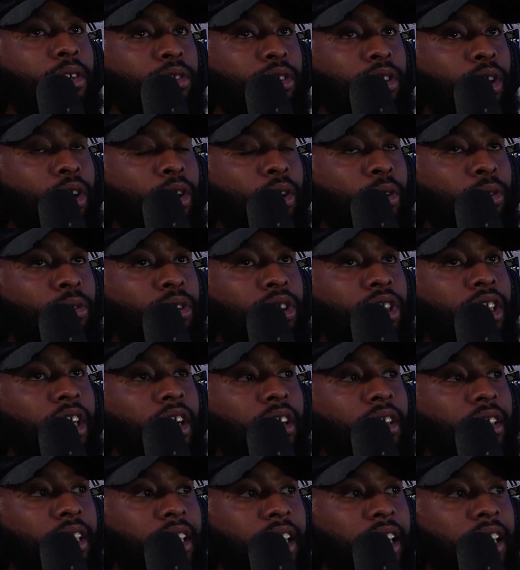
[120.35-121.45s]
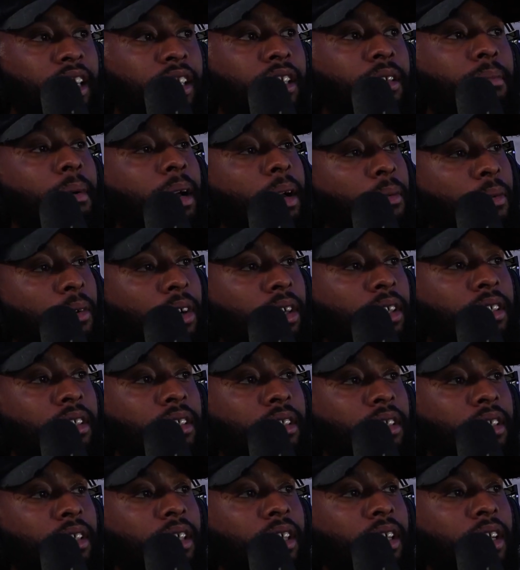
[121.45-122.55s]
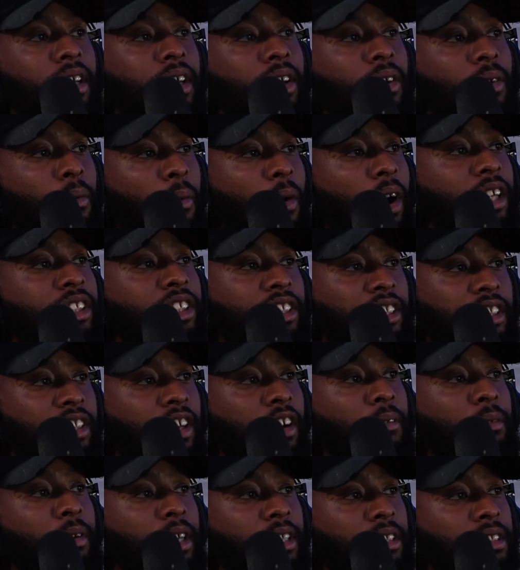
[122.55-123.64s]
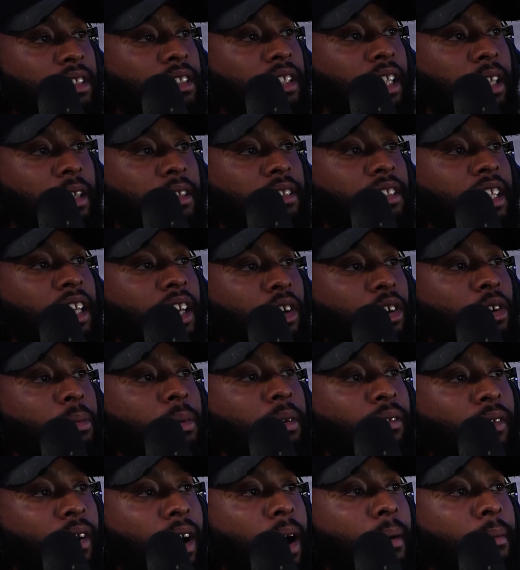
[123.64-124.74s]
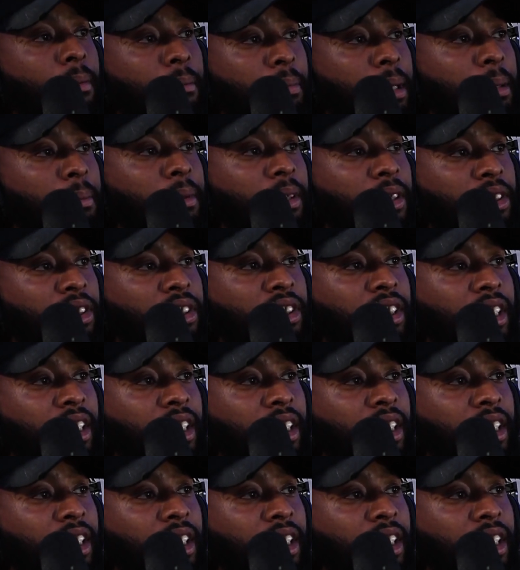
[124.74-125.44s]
told Sean King, you might want to watch yourself because this nigga is in who be robbing people and shit.